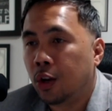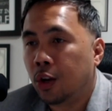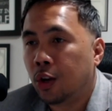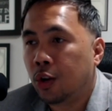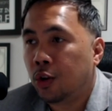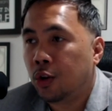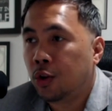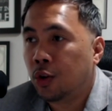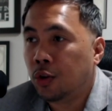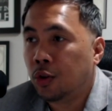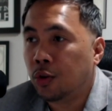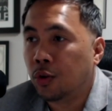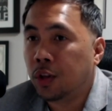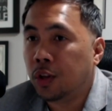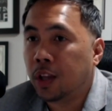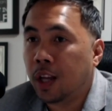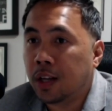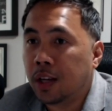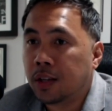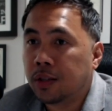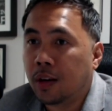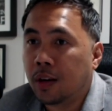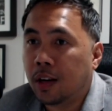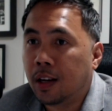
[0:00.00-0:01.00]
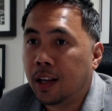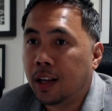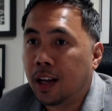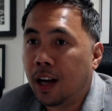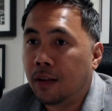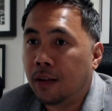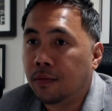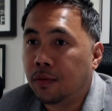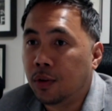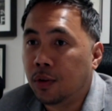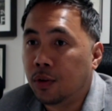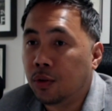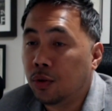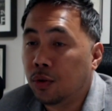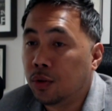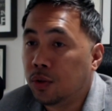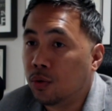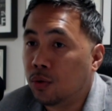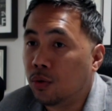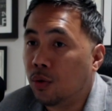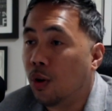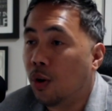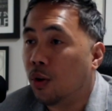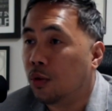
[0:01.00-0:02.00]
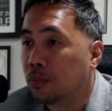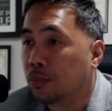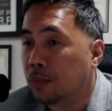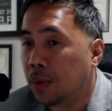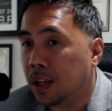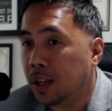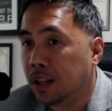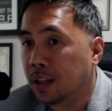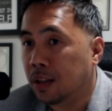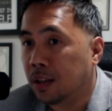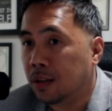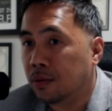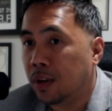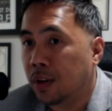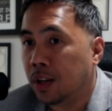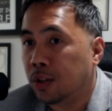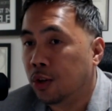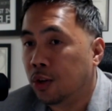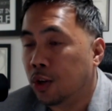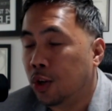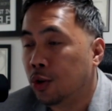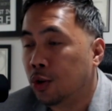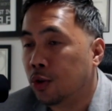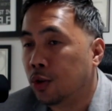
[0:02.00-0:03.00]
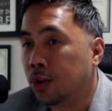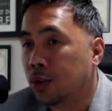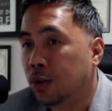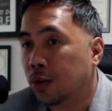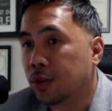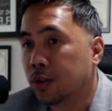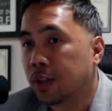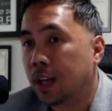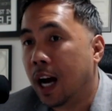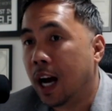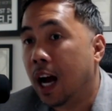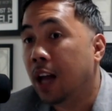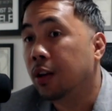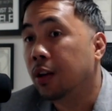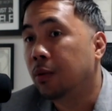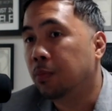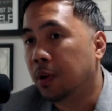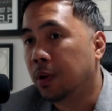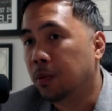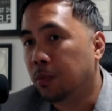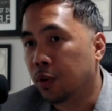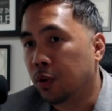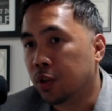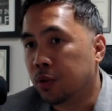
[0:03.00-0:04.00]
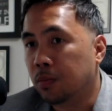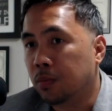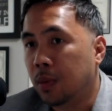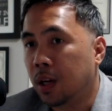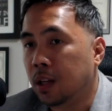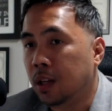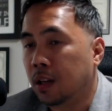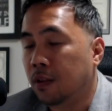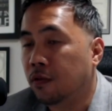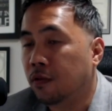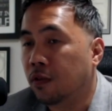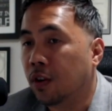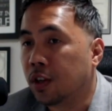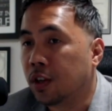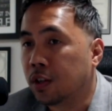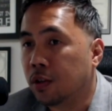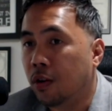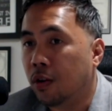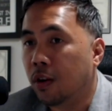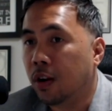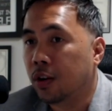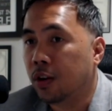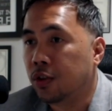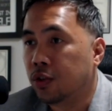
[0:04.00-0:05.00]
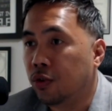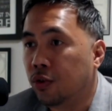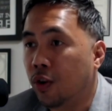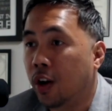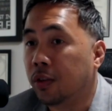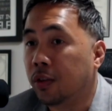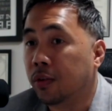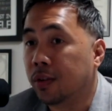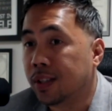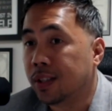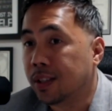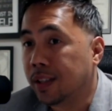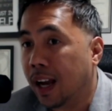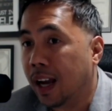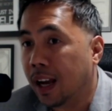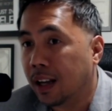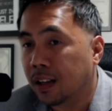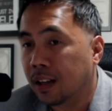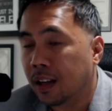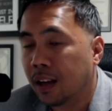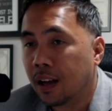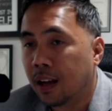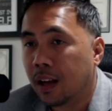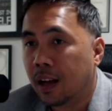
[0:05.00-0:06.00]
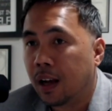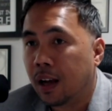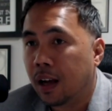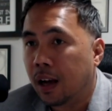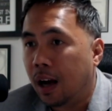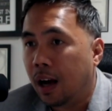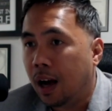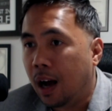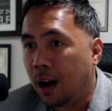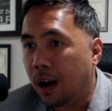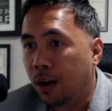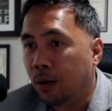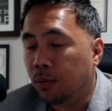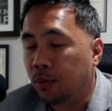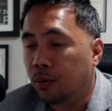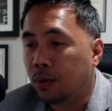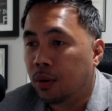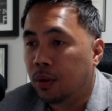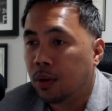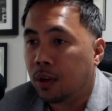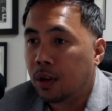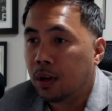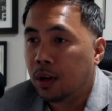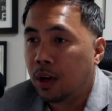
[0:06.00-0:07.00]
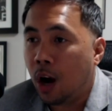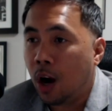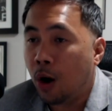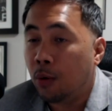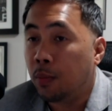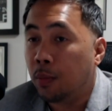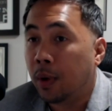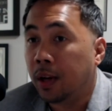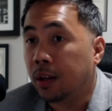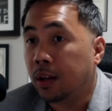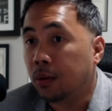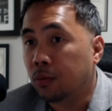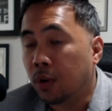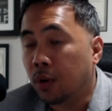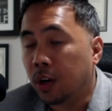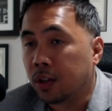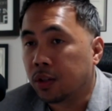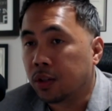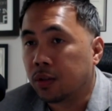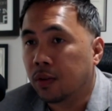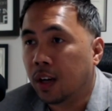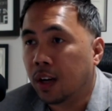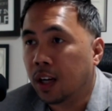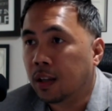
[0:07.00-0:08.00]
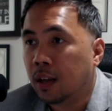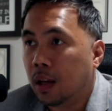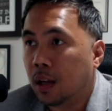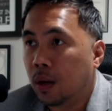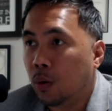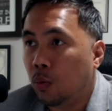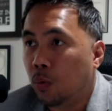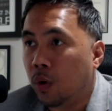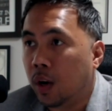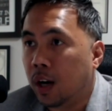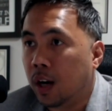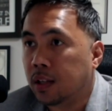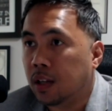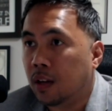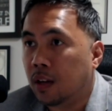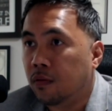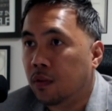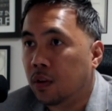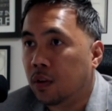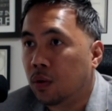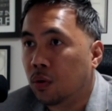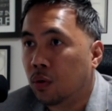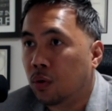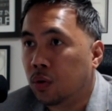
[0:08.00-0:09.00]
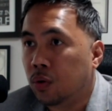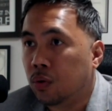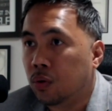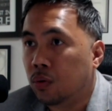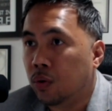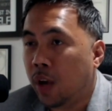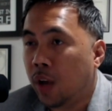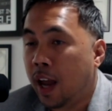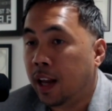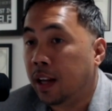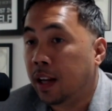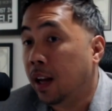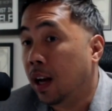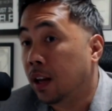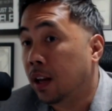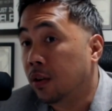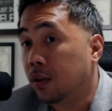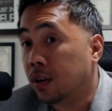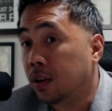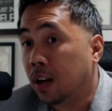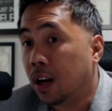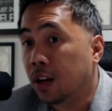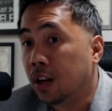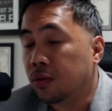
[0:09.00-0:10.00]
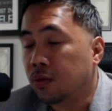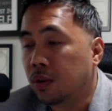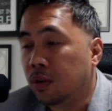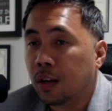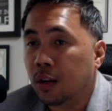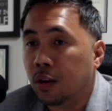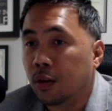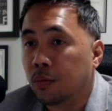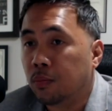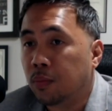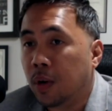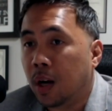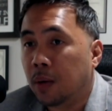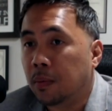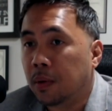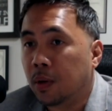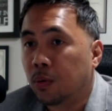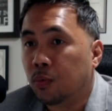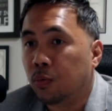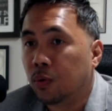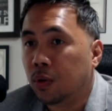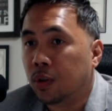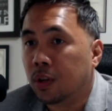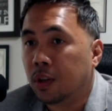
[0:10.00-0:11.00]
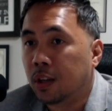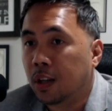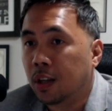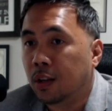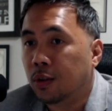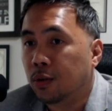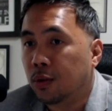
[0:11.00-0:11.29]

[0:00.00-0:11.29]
you don't necessarily have to use your own money, right? You could use other people's money for as long as you understand how how money works, right? Whereas if you go to any other country, you probably would need to